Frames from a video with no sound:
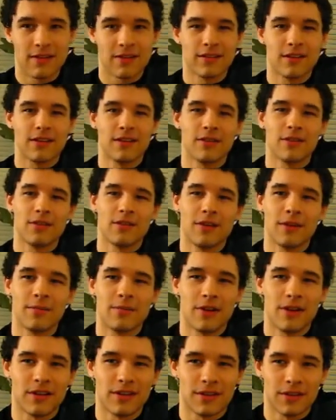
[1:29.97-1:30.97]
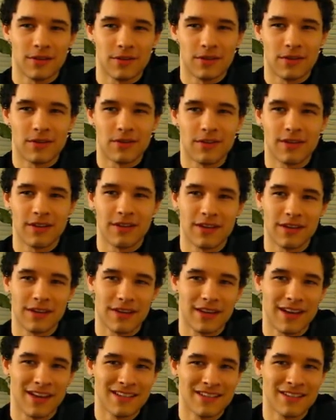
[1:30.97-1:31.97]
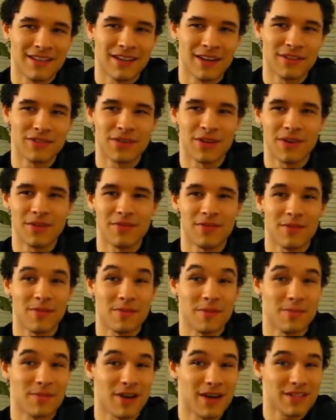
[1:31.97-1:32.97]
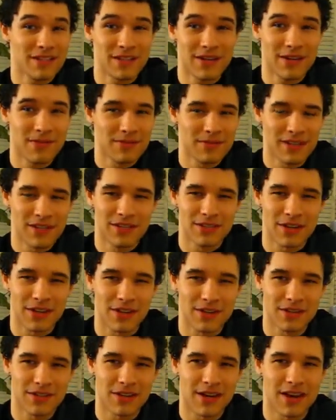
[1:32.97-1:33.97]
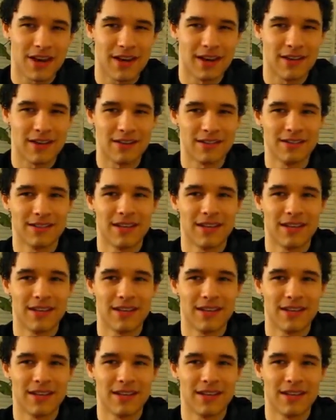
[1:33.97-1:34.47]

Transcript: the chlorine molecule gains an electron from the positively charged ions,